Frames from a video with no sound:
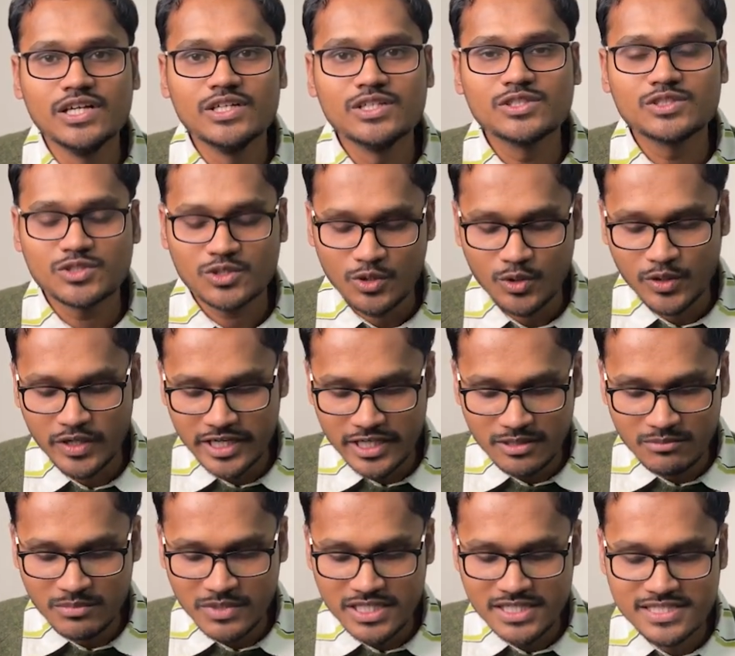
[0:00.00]
So
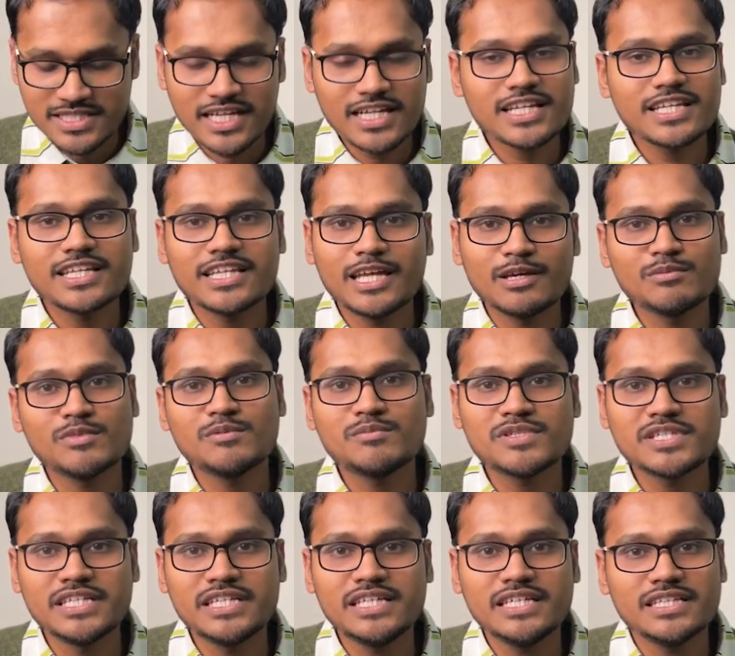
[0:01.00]
it means that
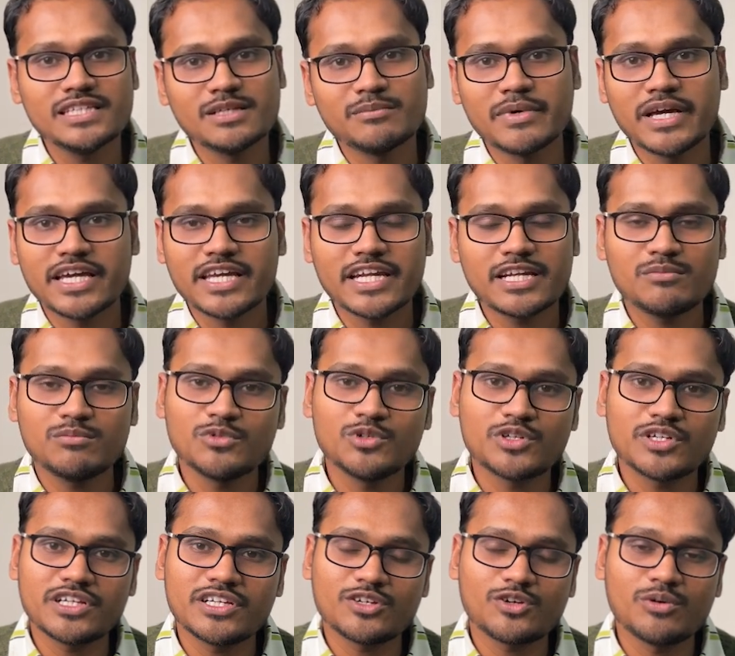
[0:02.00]
MMC, the migratory
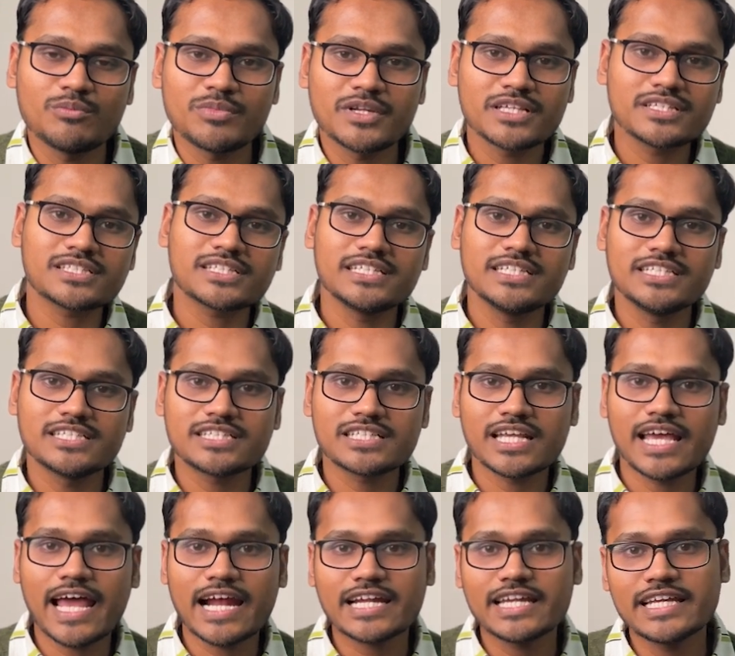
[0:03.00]
motor complex is
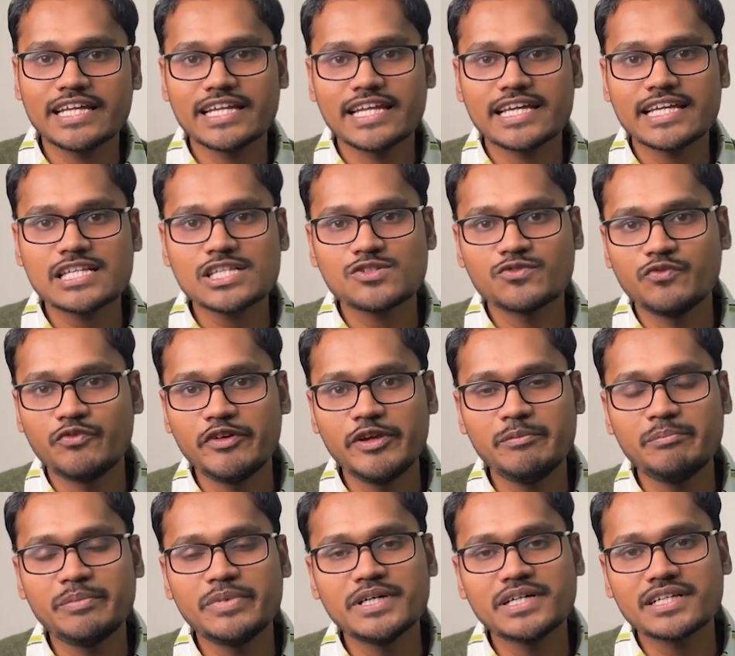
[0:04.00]
acting like a
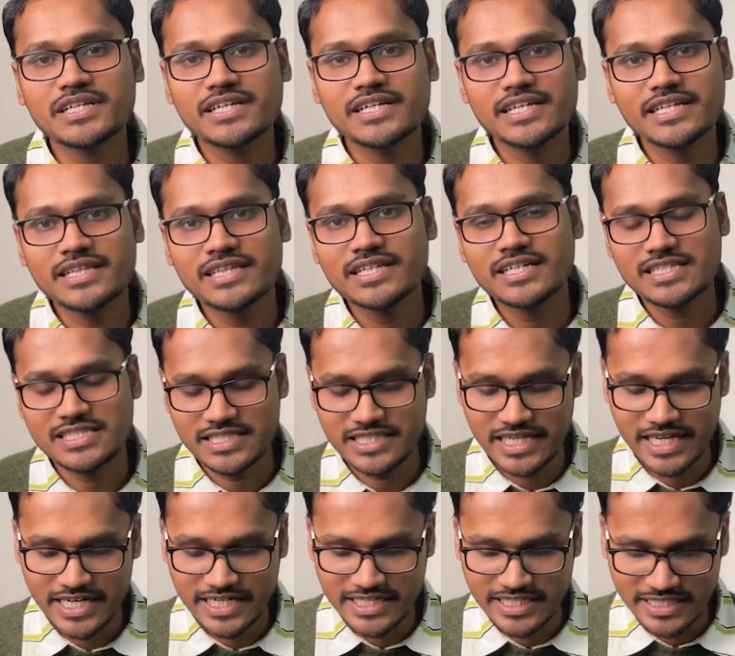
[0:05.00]
sweeper in the
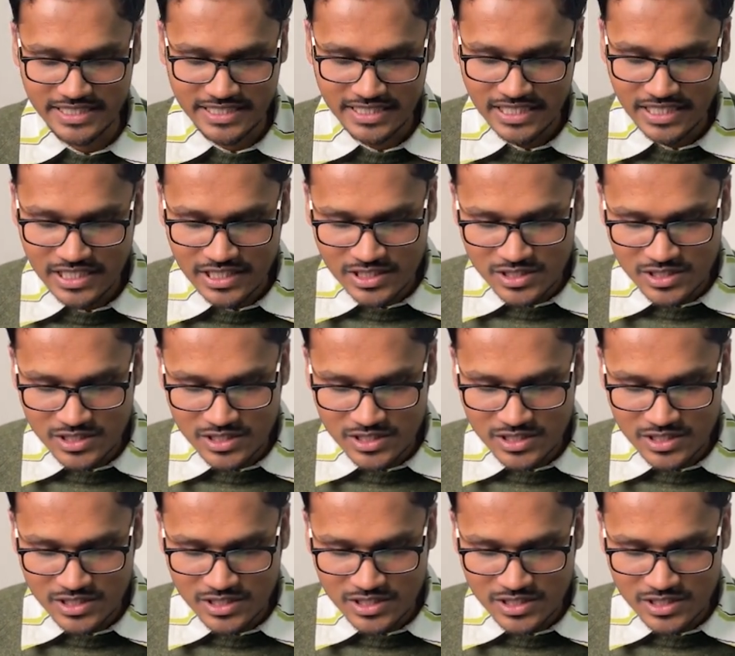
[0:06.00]
GIT.